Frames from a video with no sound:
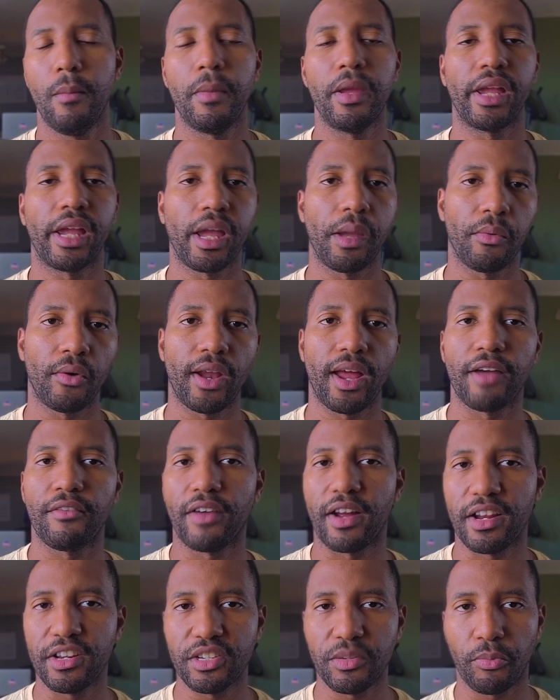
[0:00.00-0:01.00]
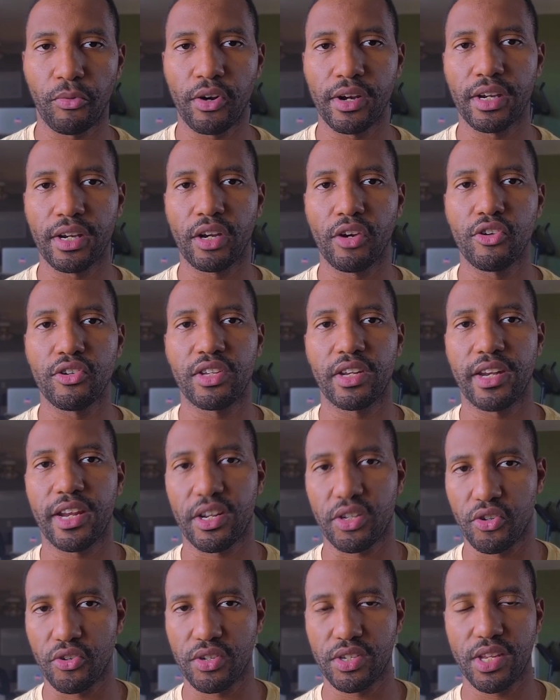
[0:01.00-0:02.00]
being able to have icebreakers and
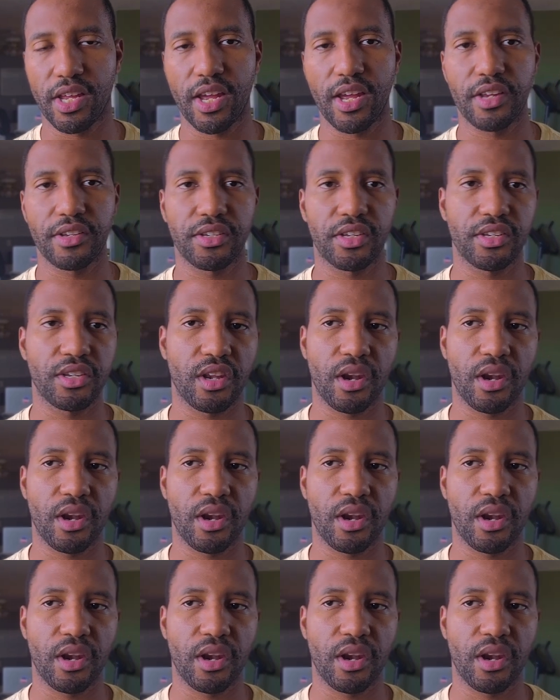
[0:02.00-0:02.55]
exercises